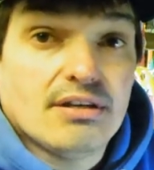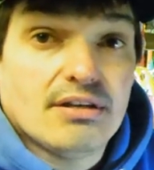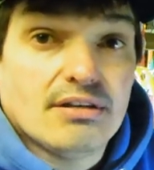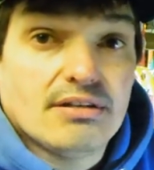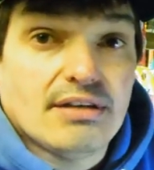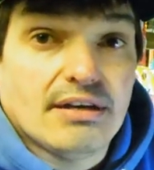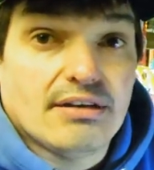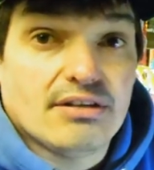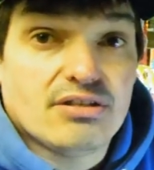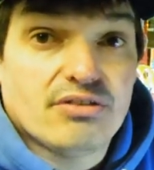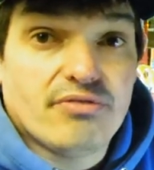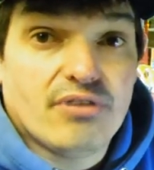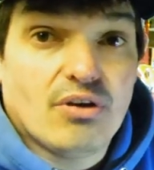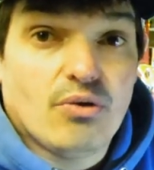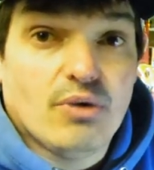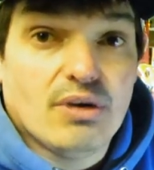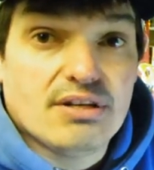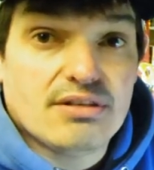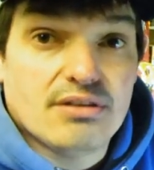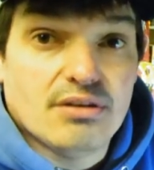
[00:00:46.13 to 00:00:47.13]
send us a
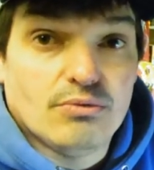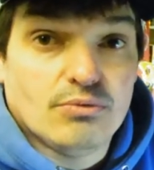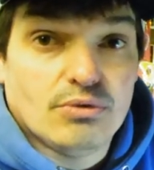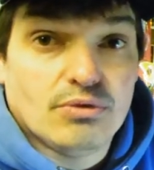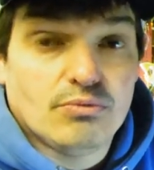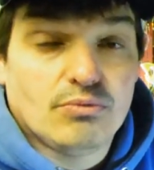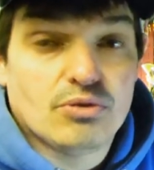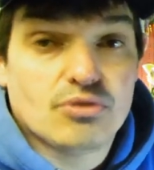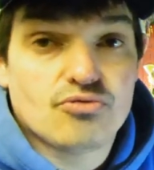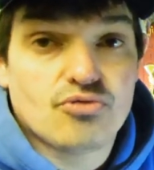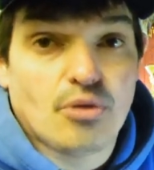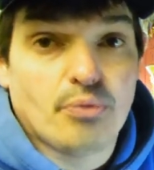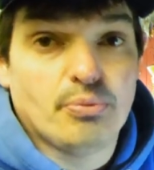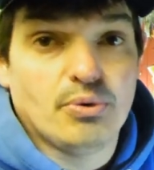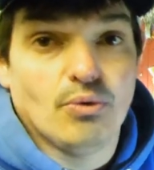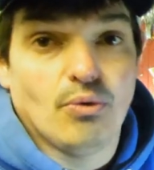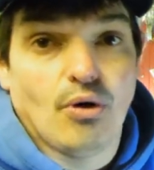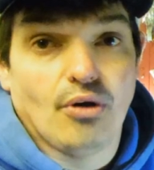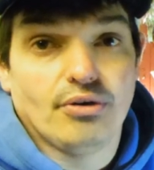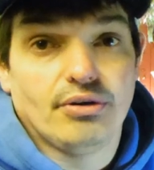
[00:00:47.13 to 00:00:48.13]
request and we'll, we'll drop
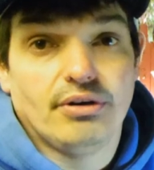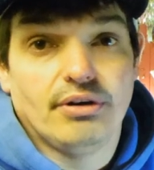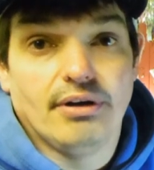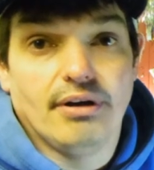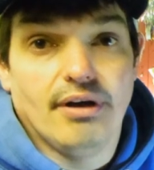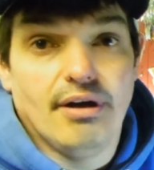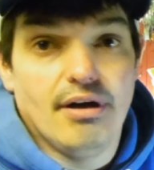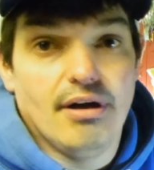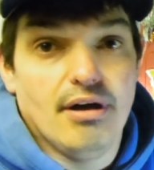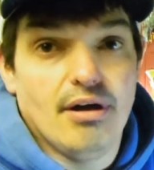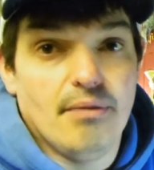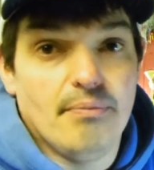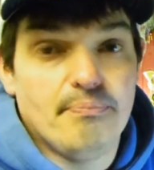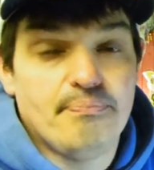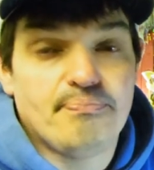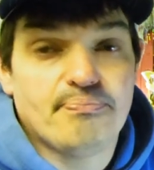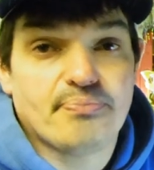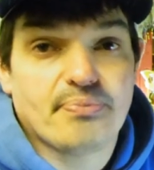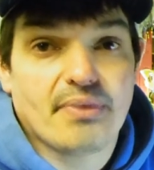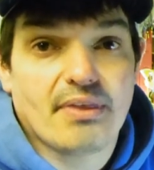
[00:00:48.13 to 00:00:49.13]
you one. Um,
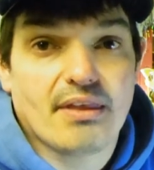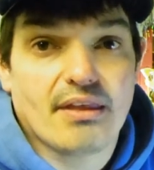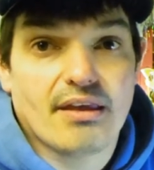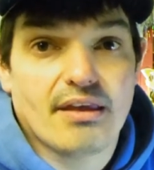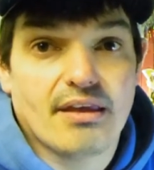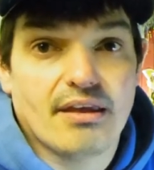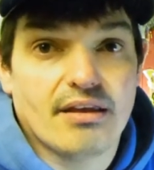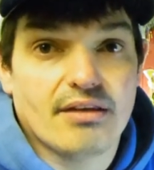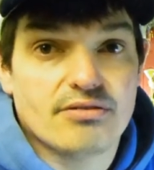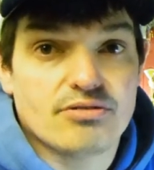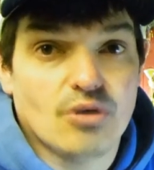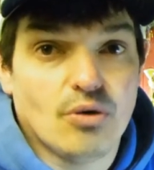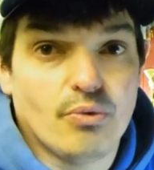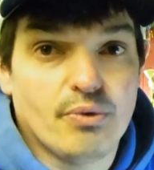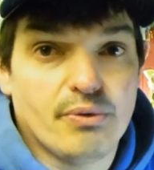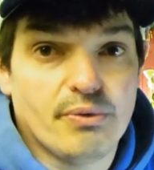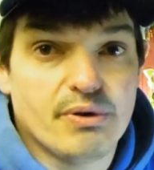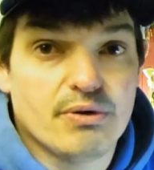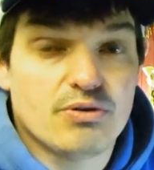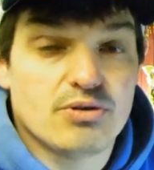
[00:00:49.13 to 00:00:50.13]
so
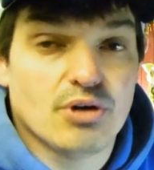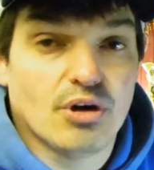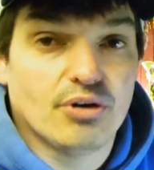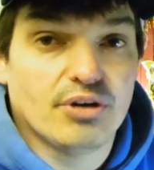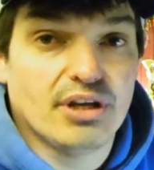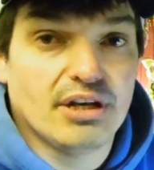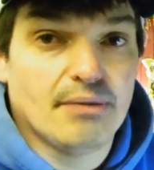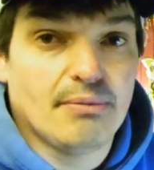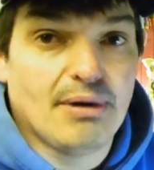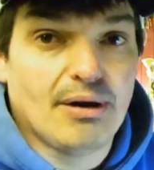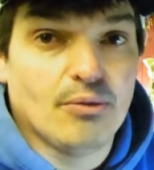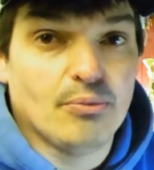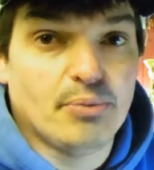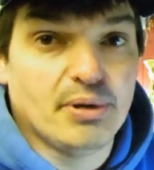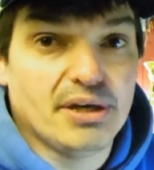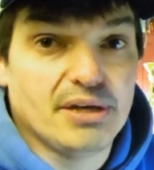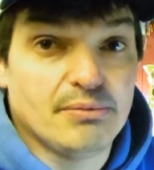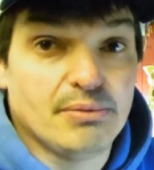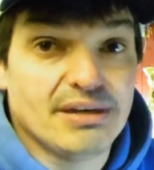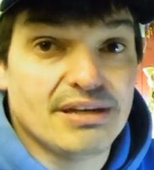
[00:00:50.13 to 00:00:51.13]
we were talking about
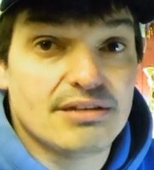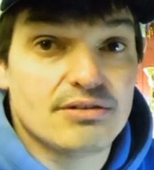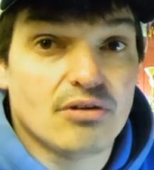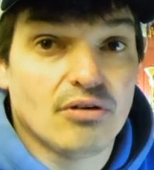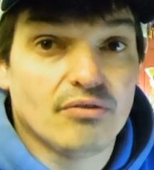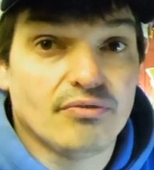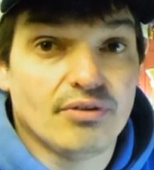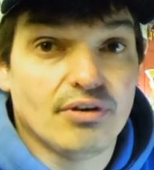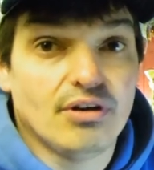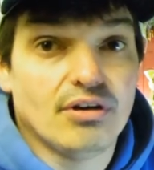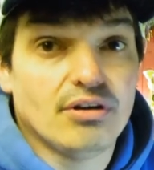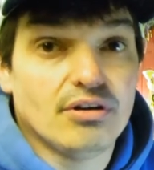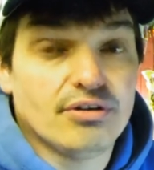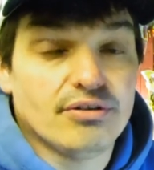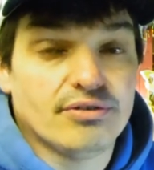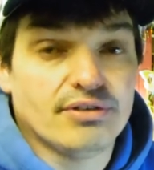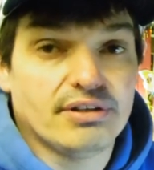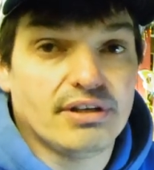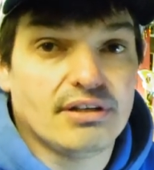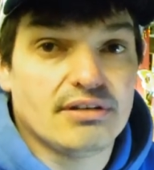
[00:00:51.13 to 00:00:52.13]
PBs over
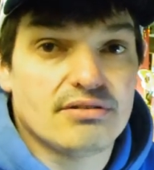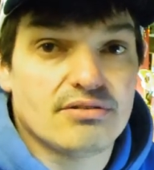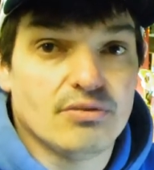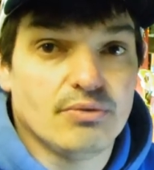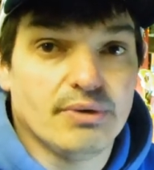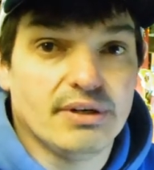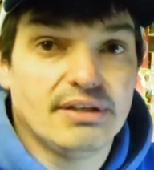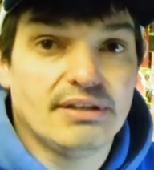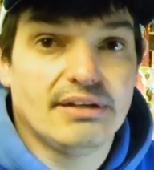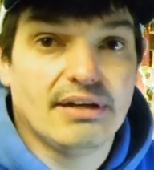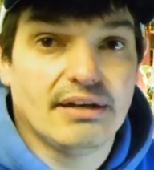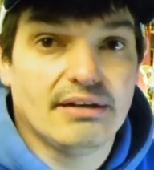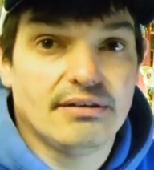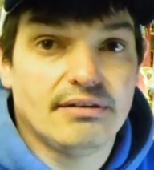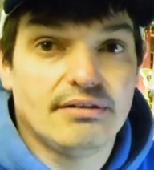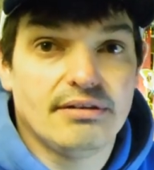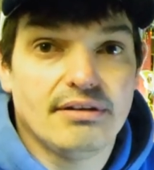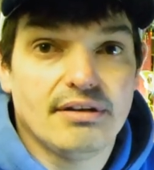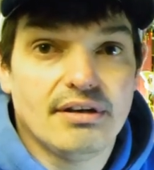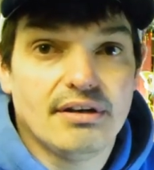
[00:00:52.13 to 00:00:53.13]
the Easter weekend.